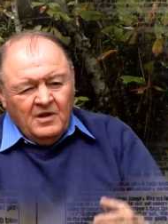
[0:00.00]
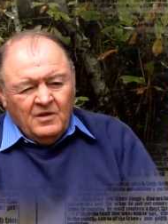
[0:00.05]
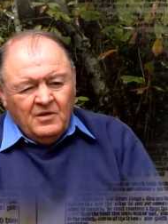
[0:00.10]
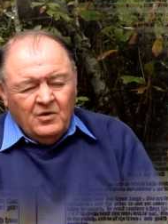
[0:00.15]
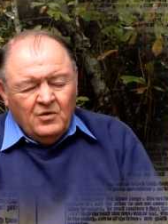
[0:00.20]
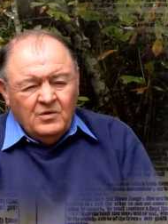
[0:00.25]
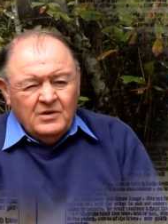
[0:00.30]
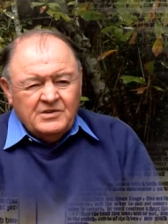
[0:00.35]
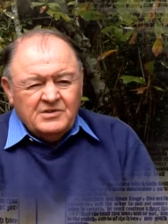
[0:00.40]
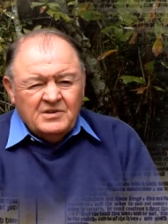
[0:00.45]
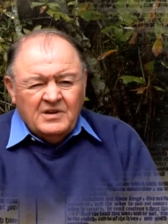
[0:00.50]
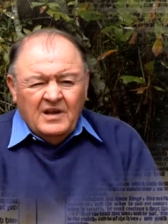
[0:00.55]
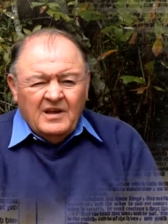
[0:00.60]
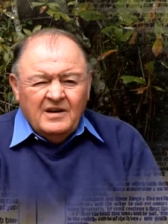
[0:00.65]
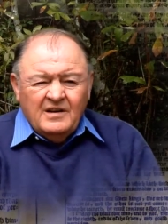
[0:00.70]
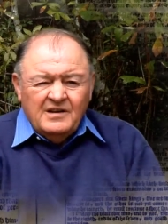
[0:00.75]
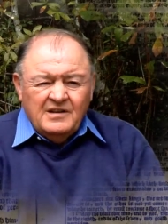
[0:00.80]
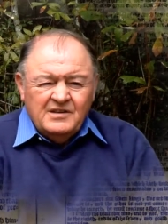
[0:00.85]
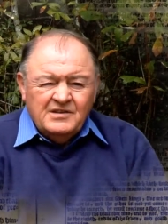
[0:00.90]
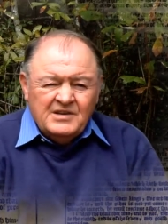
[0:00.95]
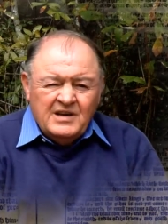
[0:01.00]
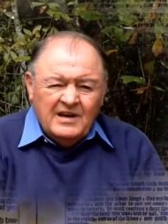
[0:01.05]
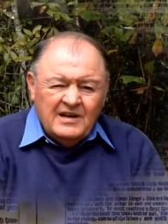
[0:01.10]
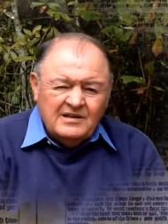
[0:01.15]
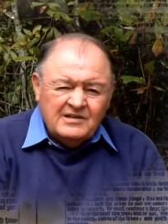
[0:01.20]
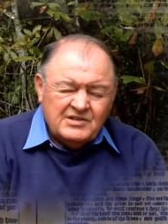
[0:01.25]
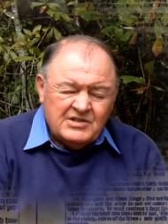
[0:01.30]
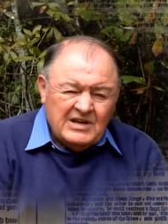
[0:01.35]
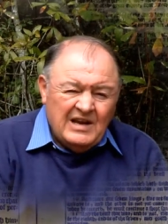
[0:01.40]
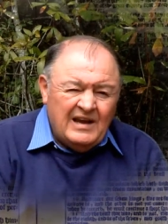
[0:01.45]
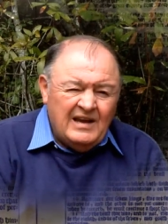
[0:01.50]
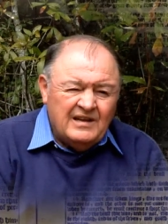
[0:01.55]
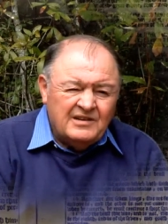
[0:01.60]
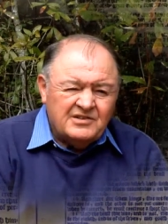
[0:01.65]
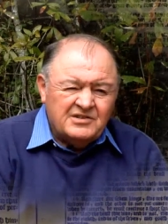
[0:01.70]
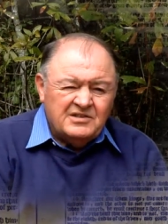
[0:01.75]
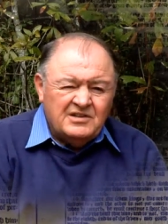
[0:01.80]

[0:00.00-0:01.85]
though it's not an exact science,